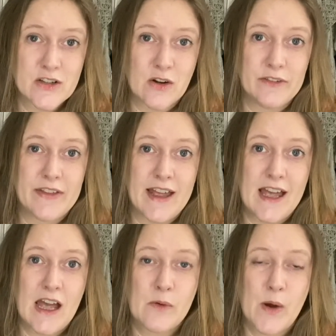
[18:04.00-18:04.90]
on
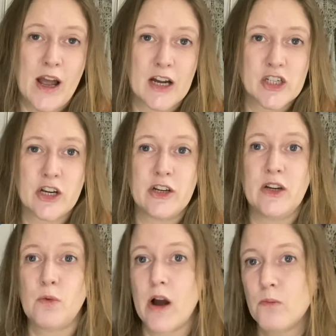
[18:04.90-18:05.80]
there where I show
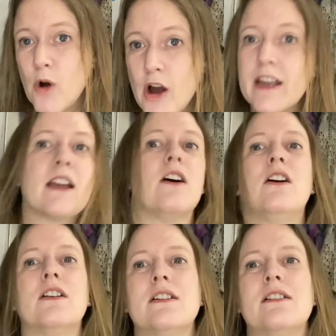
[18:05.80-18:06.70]
you what I'm working
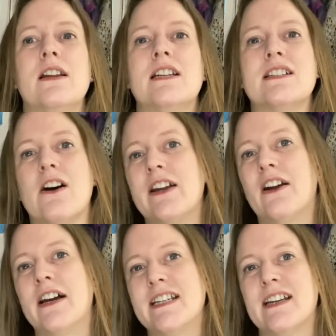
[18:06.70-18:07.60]
on, design
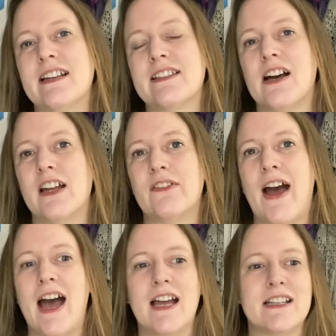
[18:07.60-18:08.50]
ideas that I've
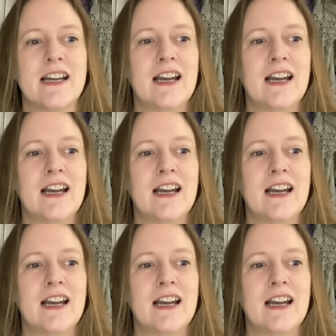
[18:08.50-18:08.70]
had,